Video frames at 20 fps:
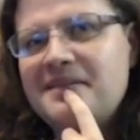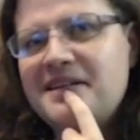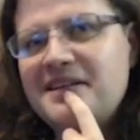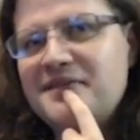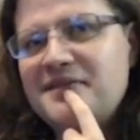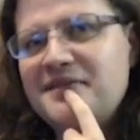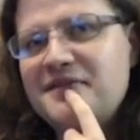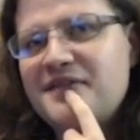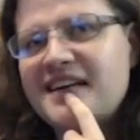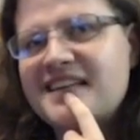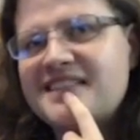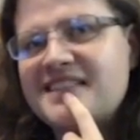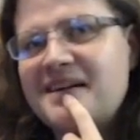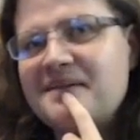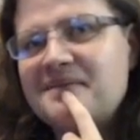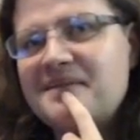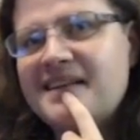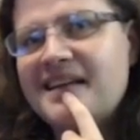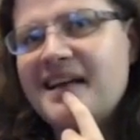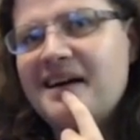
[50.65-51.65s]
fuck
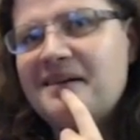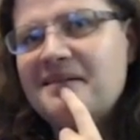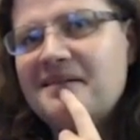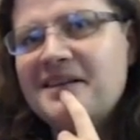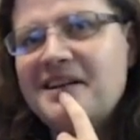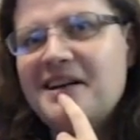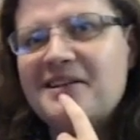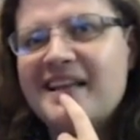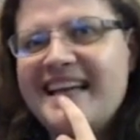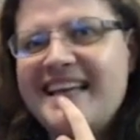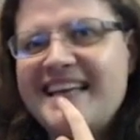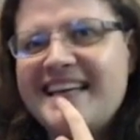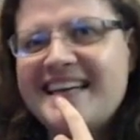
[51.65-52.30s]
something up? You know, like.